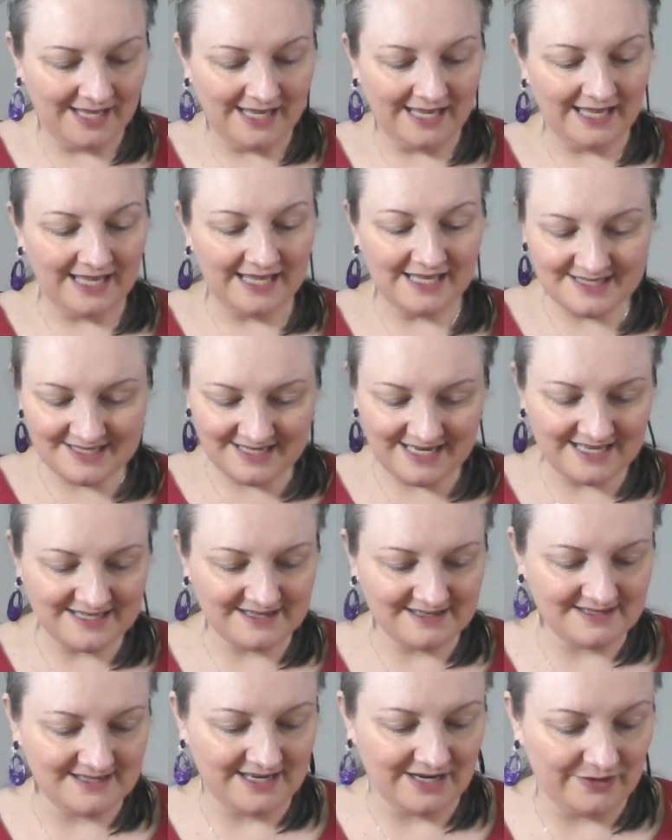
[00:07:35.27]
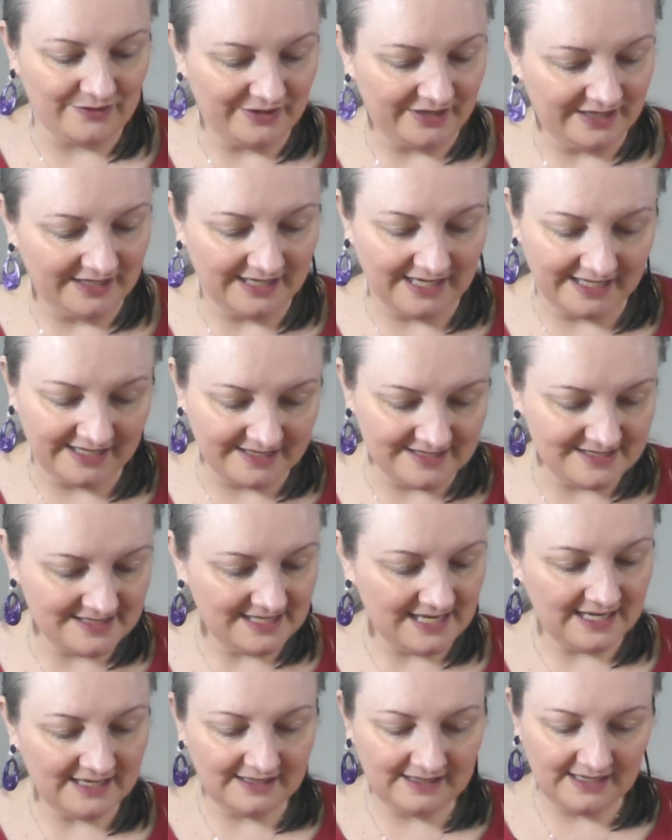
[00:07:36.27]
It's necessary. And like I
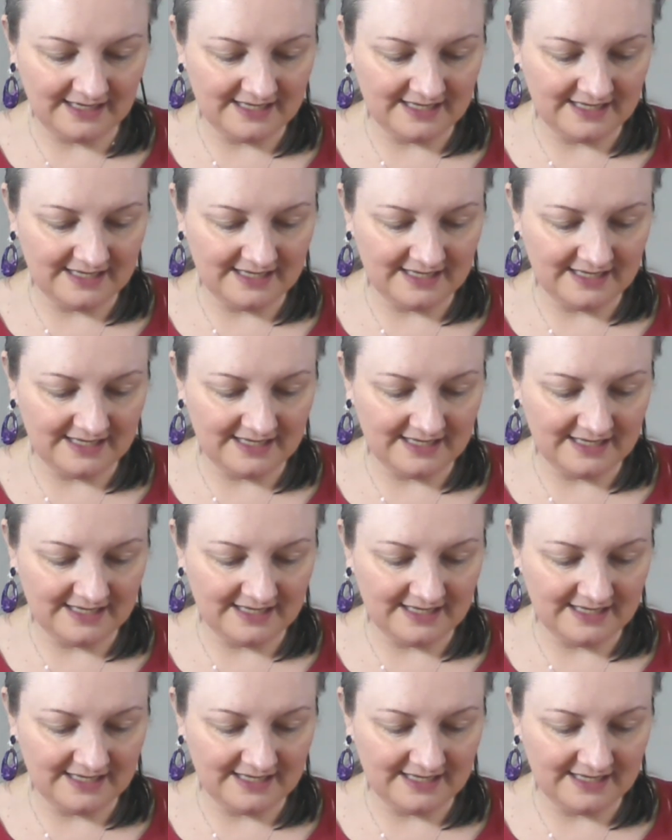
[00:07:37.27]
said,